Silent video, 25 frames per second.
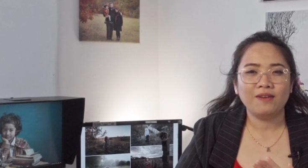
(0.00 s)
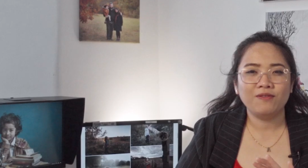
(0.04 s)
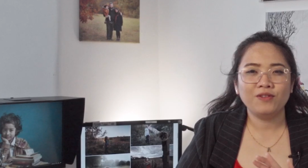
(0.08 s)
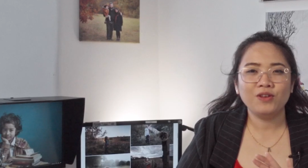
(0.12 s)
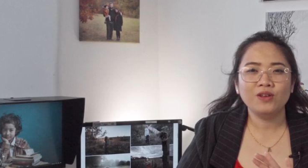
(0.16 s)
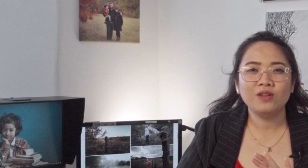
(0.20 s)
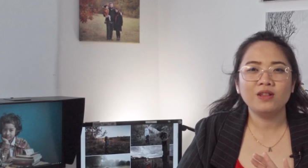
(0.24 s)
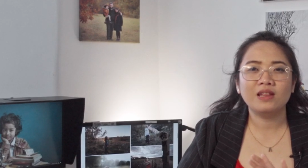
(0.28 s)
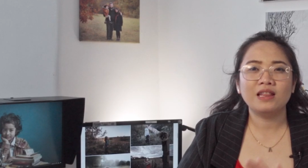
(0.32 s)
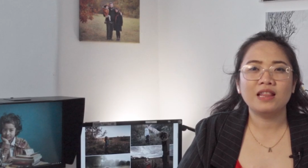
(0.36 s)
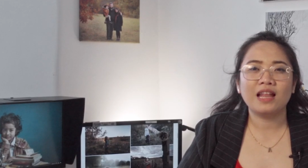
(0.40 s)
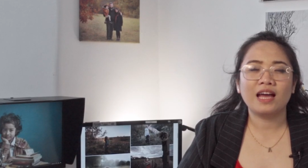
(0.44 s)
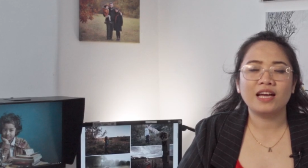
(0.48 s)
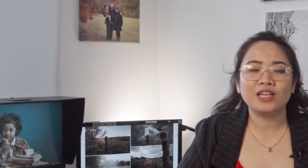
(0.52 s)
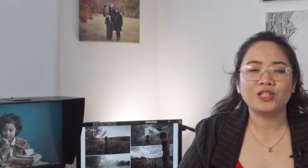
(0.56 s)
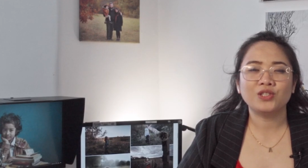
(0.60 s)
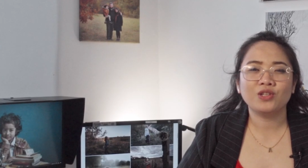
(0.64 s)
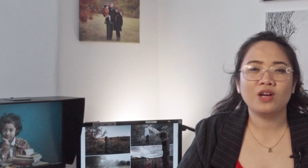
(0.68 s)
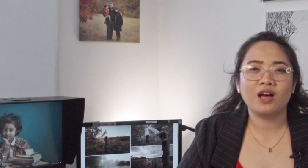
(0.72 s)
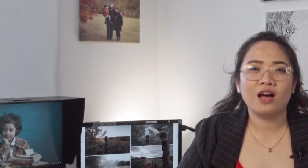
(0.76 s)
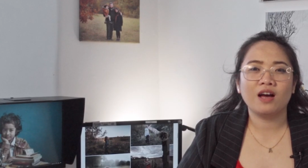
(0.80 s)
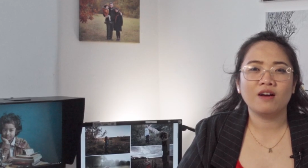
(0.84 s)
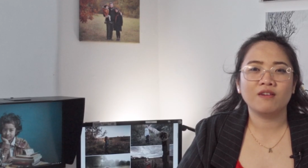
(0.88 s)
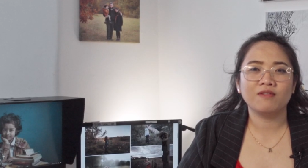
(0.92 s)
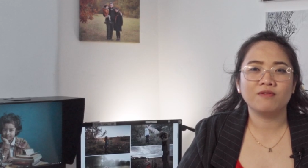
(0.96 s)
If you'd like
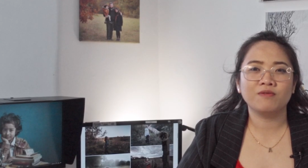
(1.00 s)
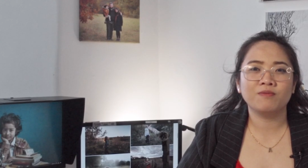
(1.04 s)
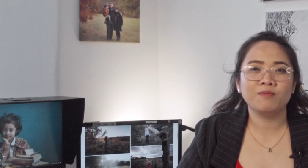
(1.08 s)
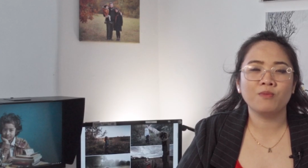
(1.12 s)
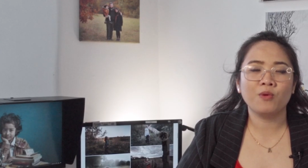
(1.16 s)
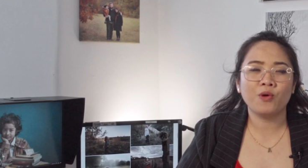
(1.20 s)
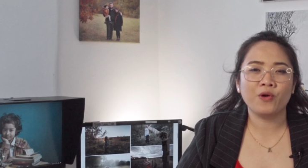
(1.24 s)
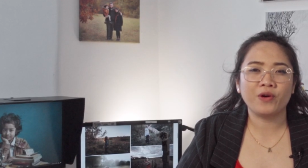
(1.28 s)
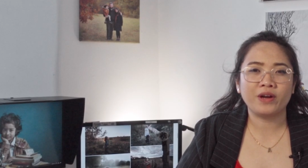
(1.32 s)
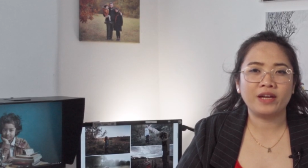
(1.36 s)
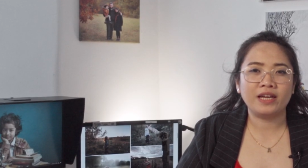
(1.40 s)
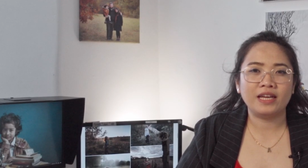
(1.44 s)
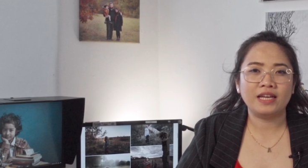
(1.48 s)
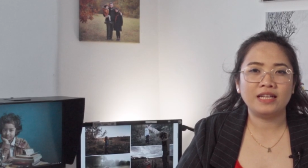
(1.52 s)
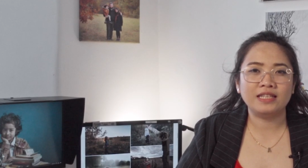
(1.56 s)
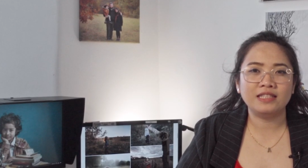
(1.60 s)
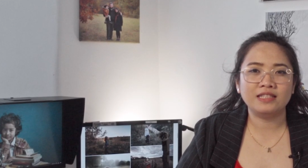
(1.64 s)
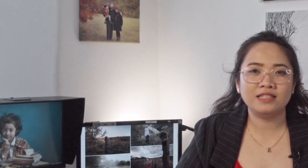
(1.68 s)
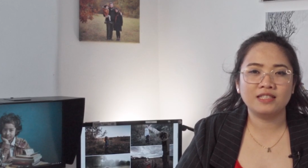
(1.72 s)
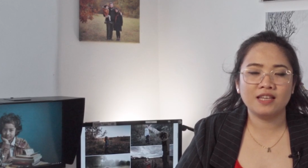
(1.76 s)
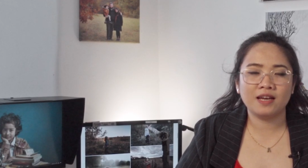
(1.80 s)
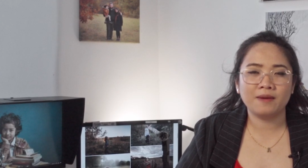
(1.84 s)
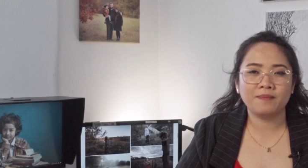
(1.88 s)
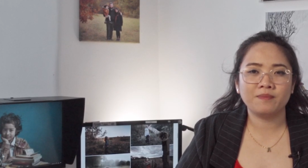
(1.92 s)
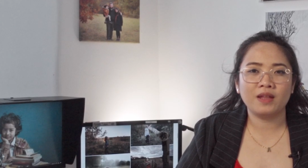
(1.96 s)
to have more
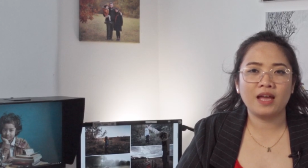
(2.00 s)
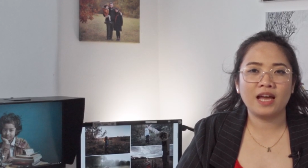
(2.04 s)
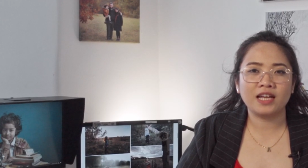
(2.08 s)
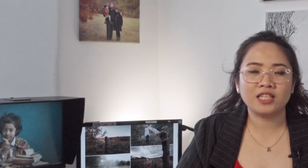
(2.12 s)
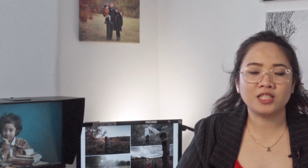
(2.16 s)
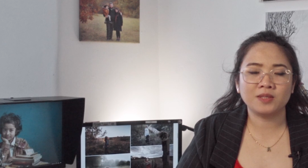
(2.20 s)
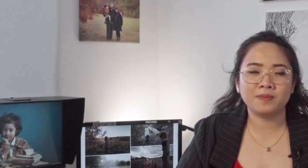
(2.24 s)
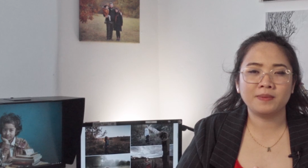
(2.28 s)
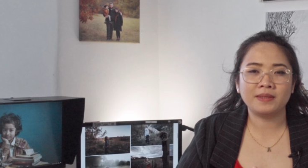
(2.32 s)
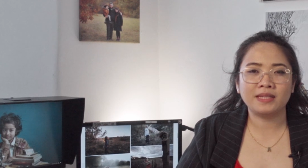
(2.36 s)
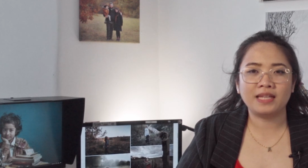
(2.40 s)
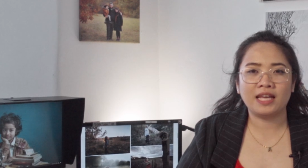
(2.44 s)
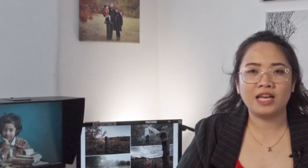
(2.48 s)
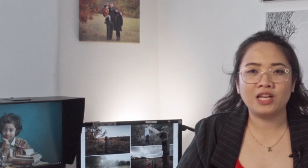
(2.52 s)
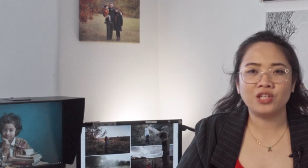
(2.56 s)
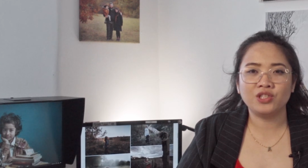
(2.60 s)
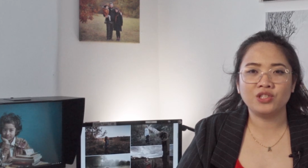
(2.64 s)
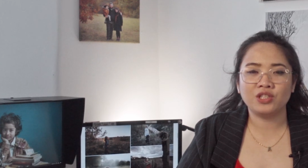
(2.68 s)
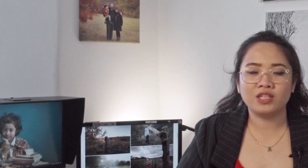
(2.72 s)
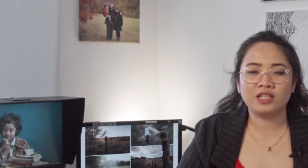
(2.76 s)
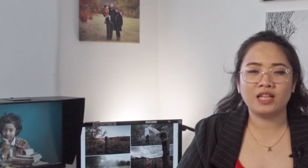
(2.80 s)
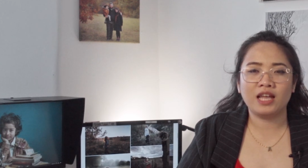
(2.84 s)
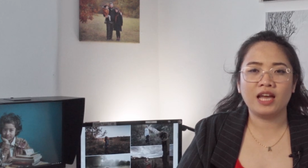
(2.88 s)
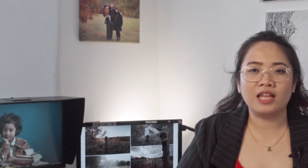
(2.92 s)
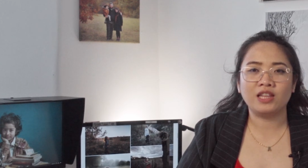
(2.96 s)
in-depth
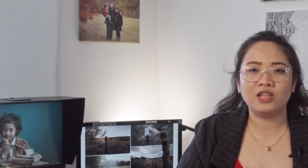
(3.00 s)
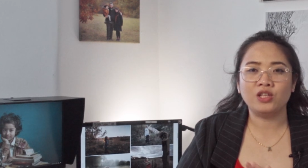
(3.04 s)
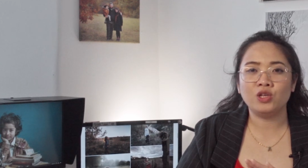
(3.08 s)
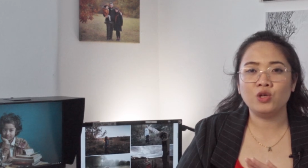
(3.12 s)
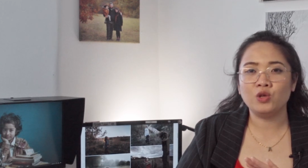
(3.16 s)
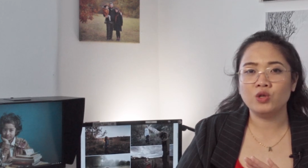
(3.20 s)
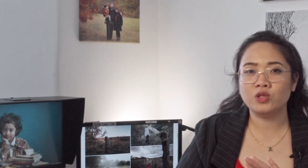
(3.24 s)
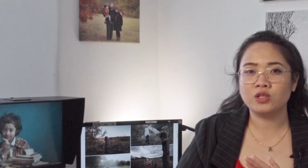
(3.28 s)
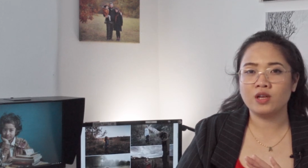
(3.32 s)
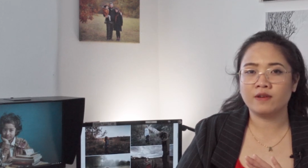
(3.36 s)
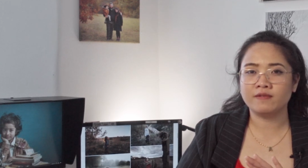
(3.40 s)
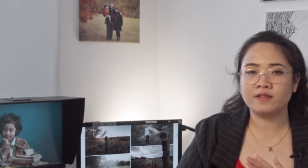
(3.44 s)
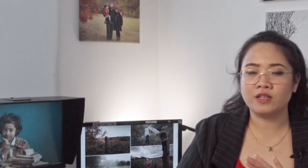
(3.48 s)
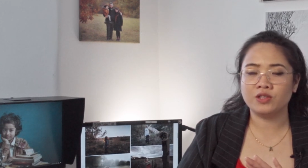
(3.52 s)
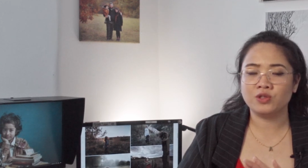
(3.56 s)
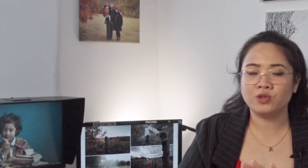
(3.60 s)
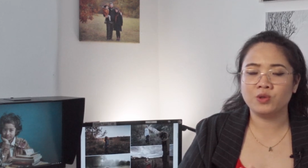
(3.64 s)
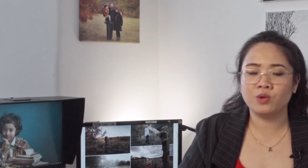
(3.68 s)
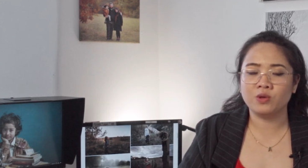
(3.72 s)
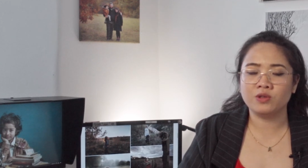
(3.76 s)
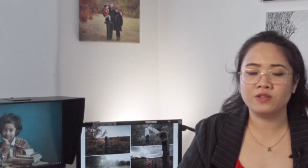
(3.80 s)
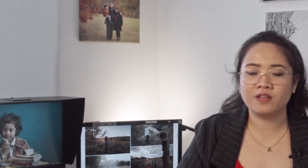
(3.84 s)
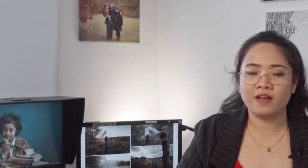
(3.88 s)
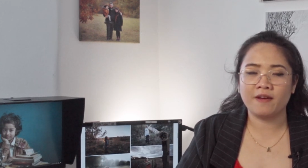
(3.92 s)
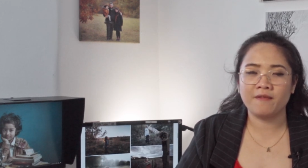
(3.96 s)
explanation and use of the
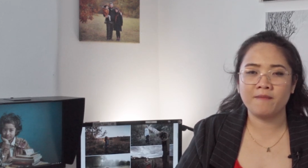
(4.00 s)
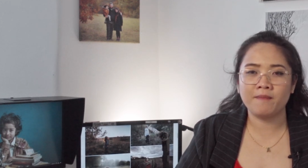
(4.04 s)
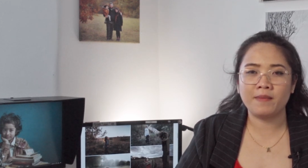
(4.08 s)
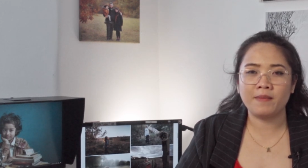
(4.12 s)
tools I've